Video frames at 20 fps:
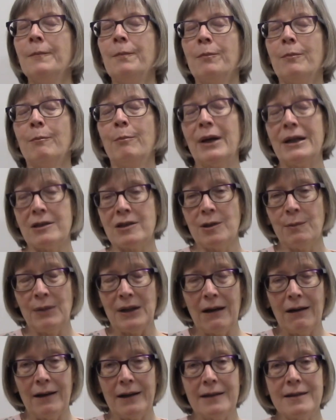But to be
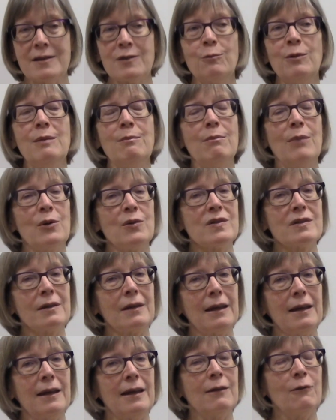honest, we
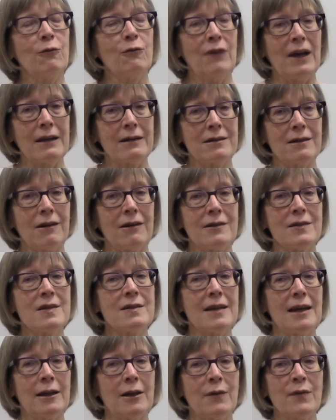mostly infect
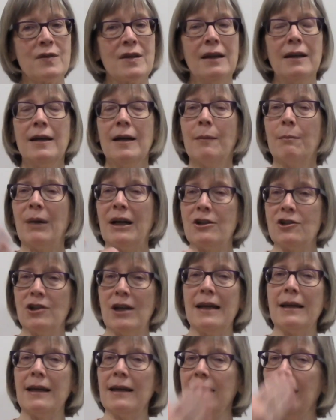ourselves by
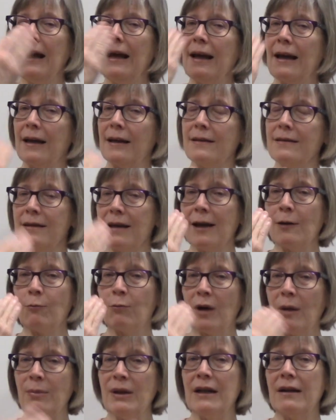shaking hands and
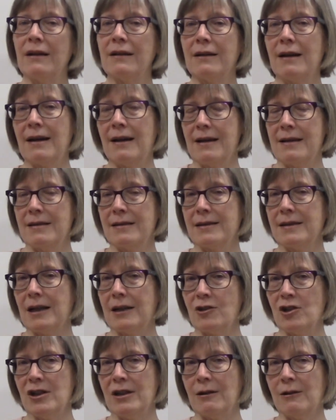rubbing our eyes,
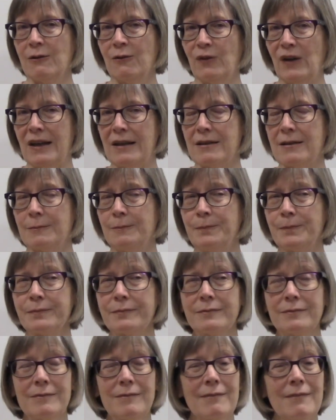touching our face.
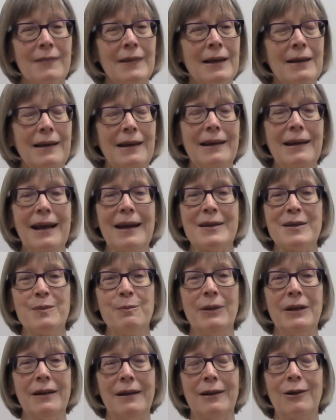It has
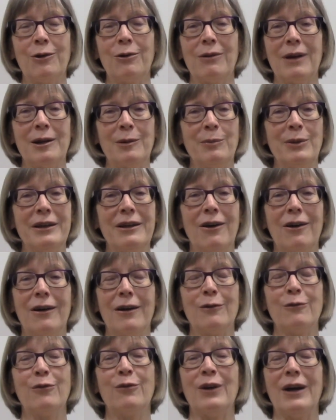been incredibly
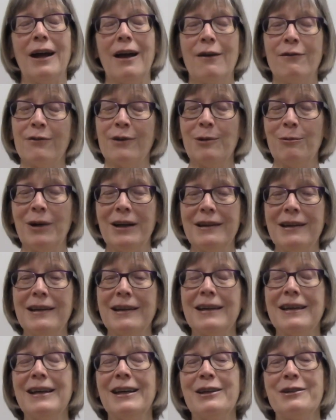hard for everyone
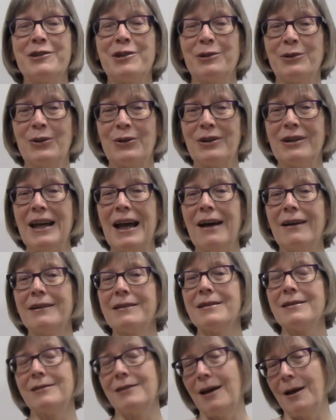to learn how to
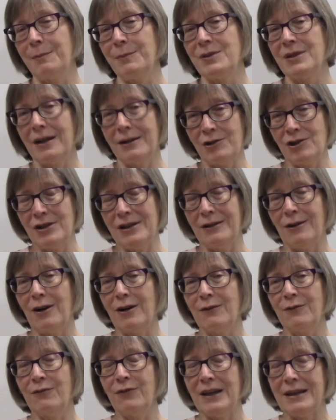stop touching our
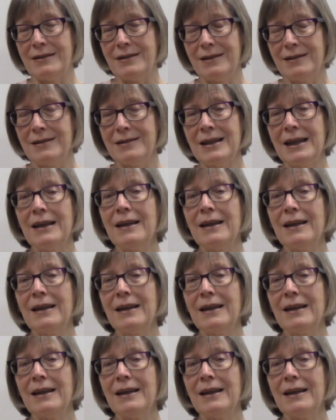faces.